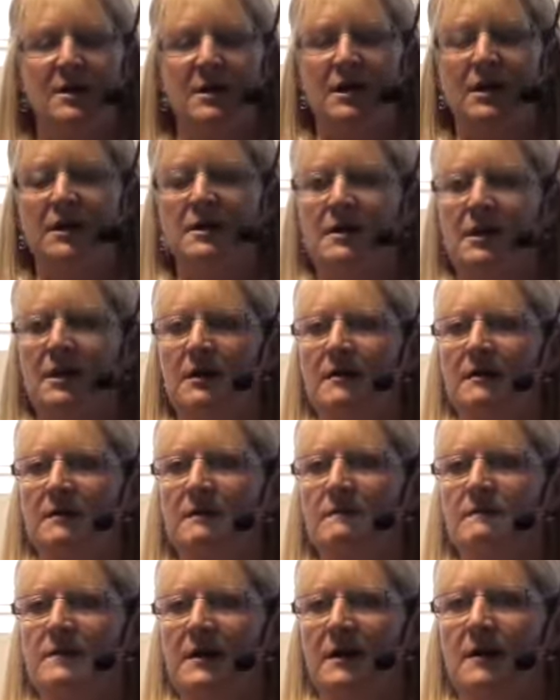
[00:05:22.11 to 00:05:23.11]
and
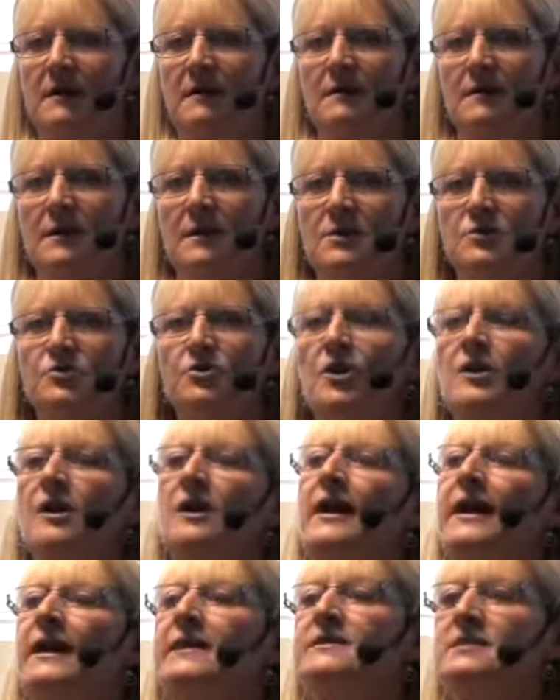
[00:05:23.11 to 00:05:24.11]
they're not
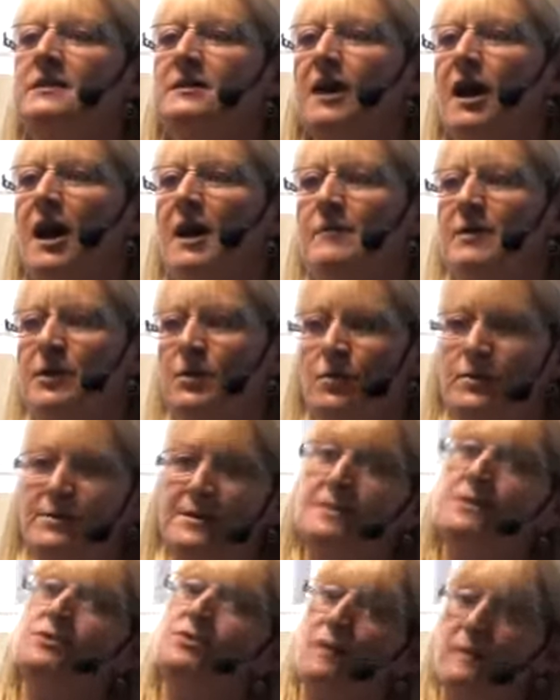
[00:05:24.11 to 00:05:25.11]
allowed to go because
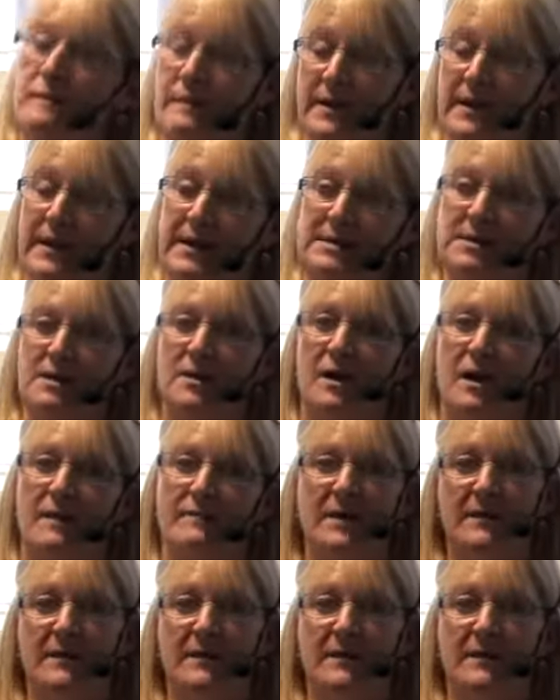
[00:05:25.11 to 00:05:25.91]
it's not their time.